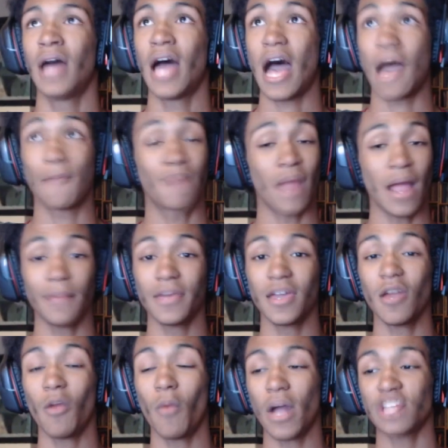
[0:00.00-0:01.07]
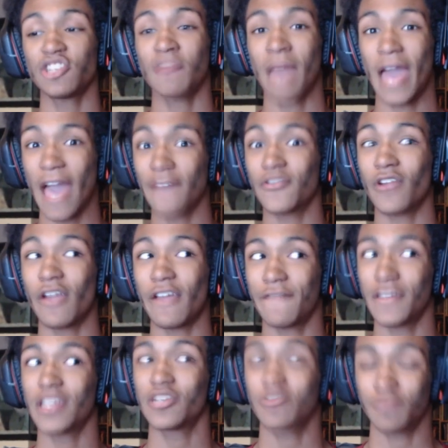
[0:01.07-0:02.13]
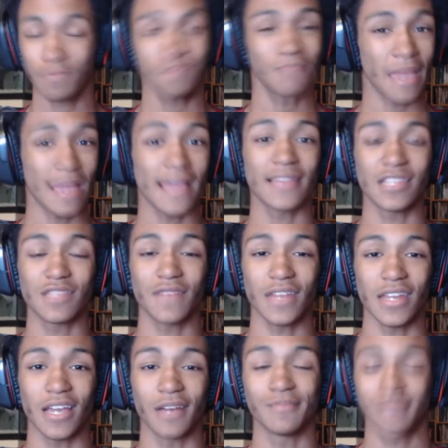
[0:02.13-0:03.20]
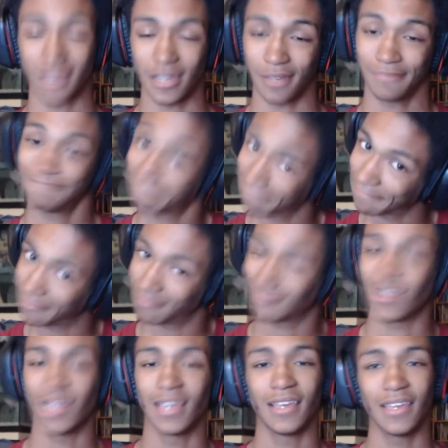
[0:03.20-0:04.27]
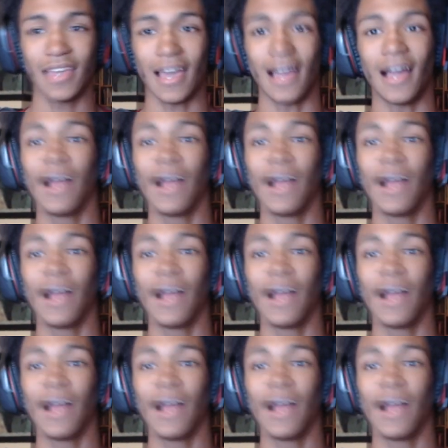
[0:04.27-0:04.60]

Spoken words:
I'm probably gonna watch him after I finish making this video. So, yeah.